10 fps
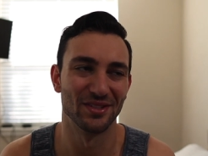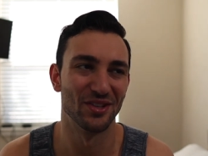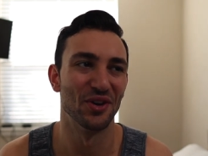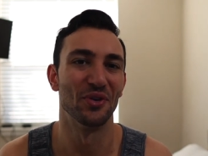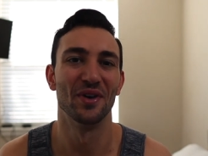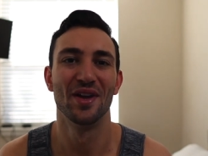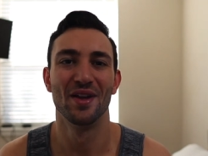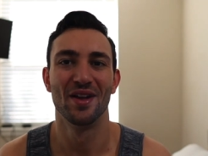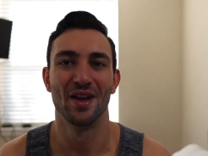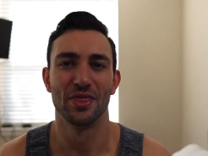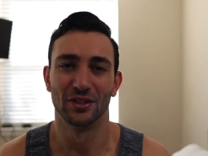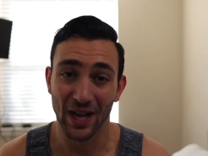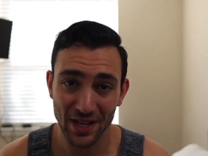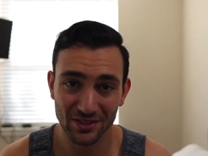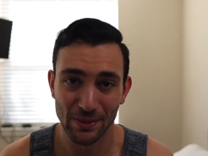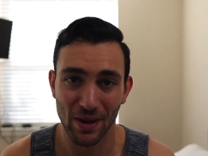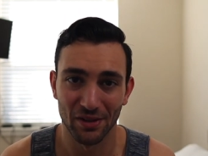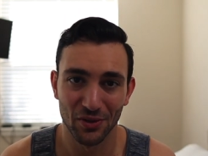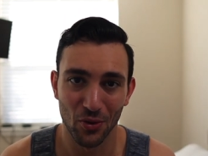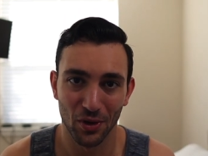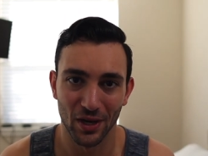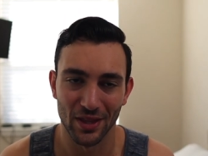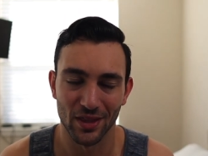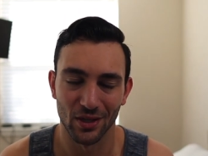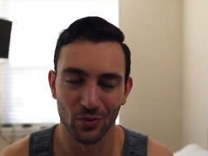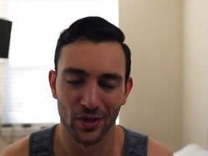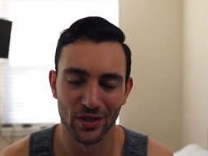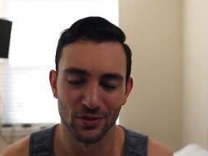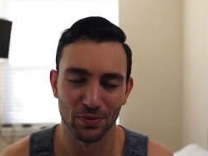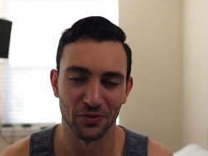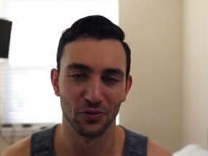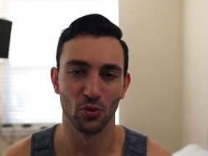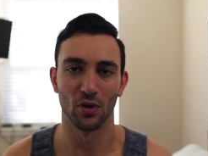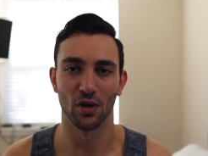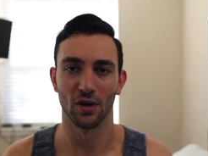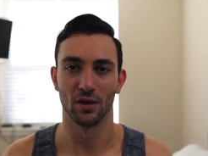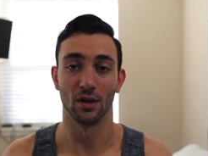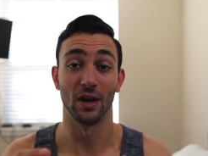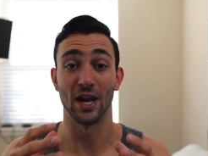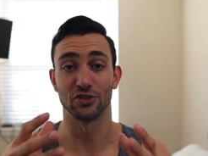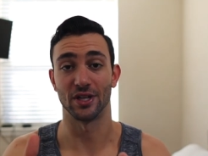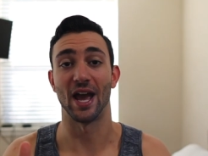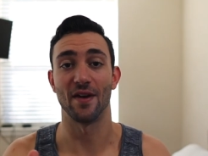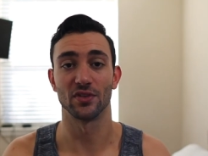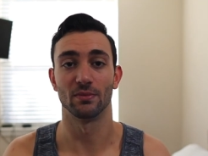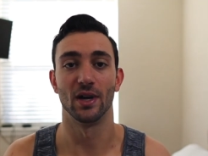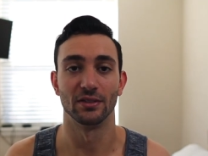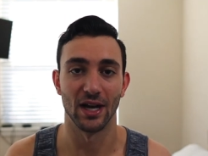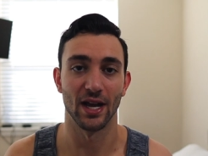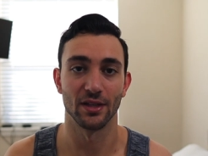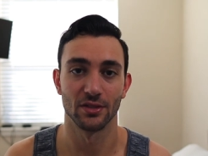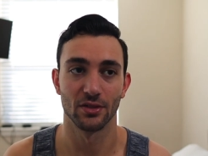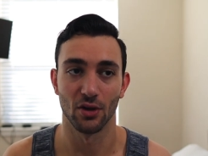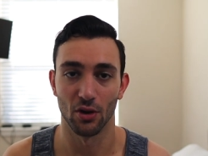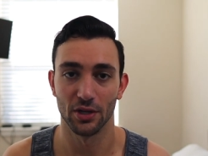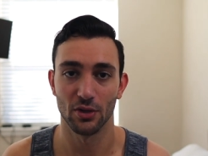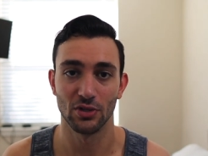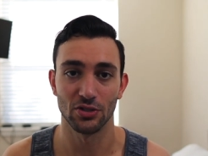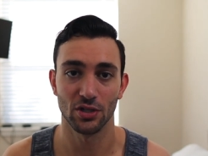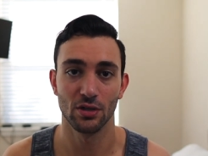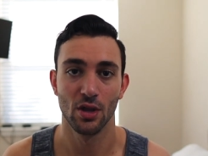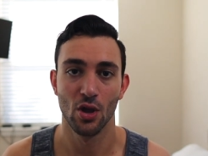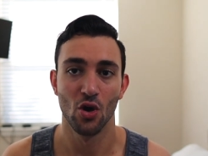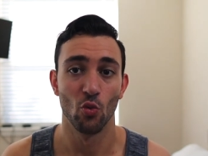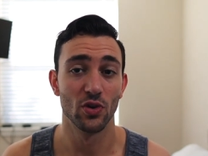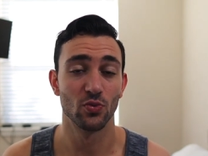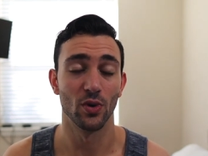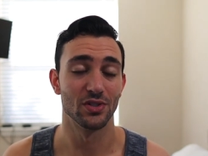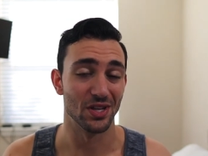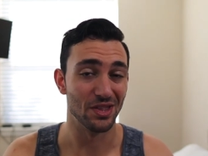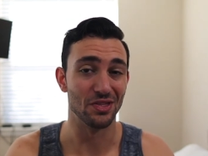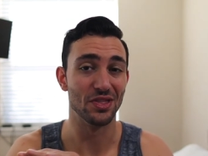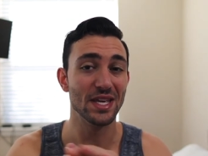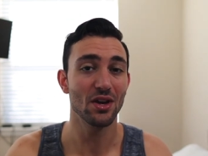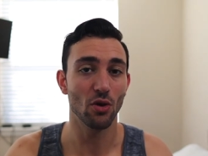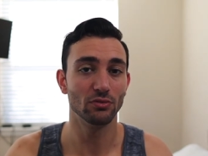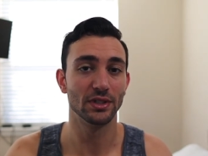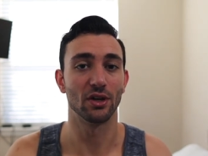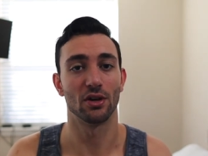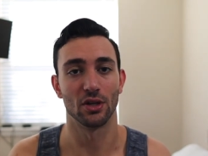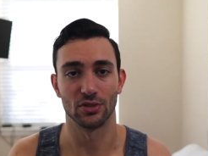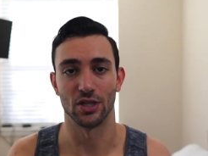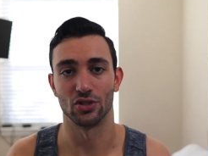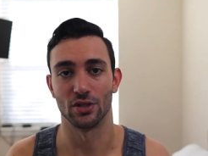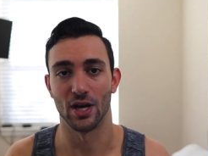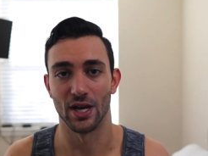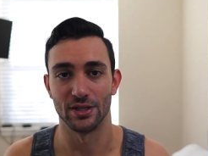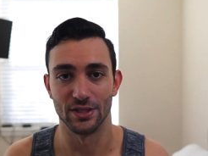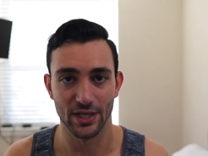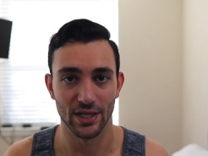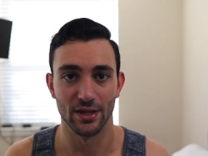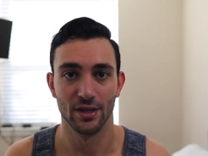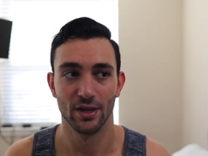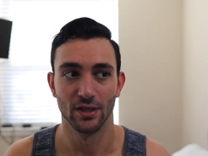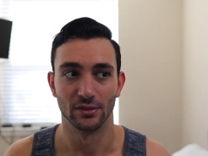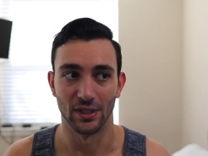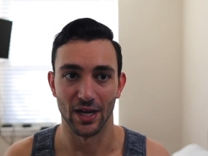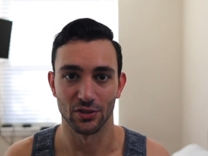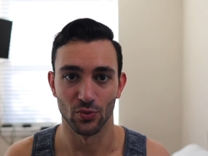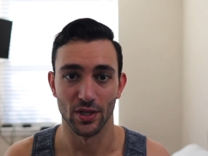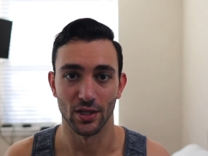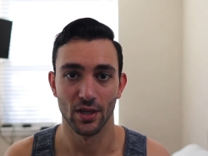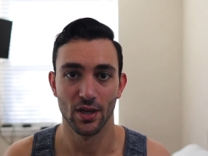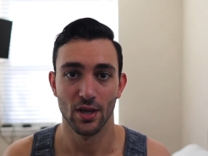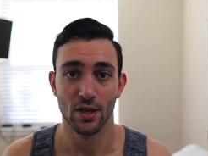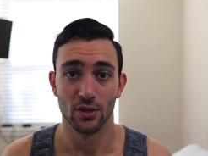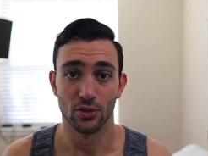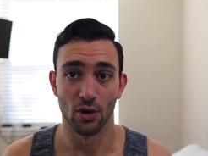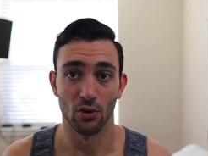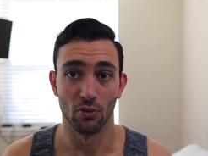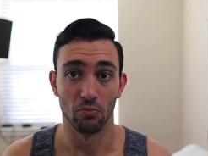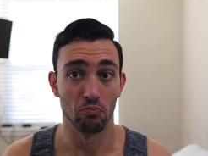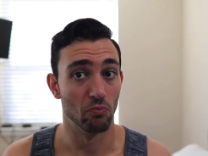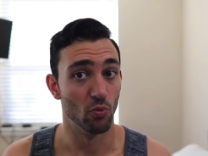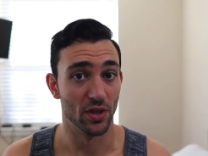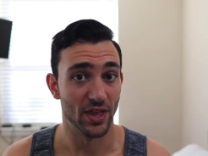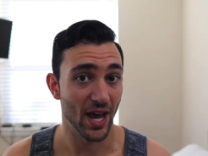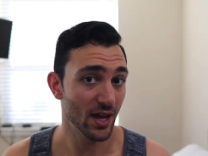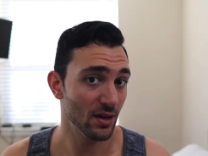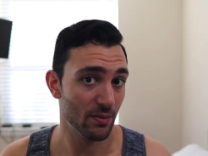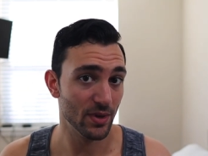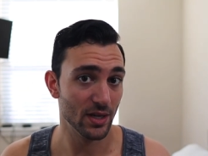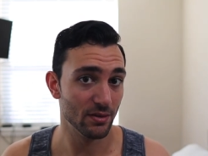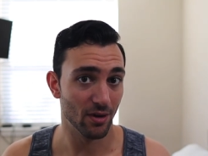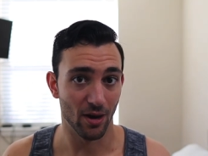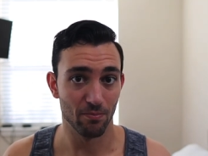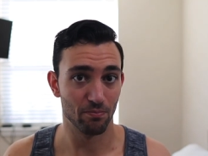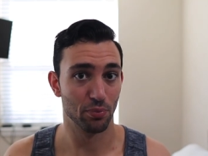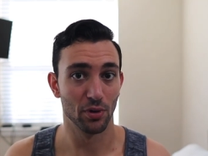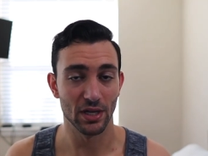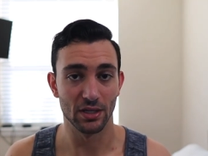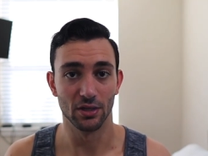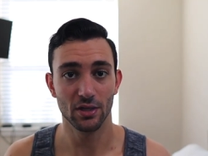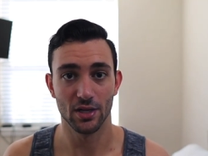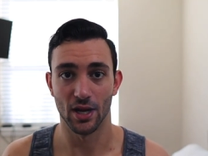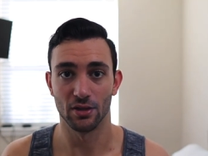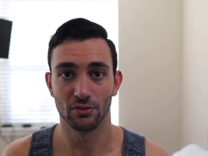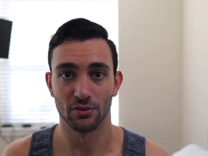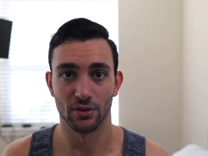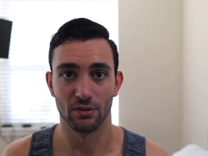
So the last clip I recorded I think was before or actually after my last cardio session which was the only cardio session I did last week. So with that, I mean, I'm pretty good. I don't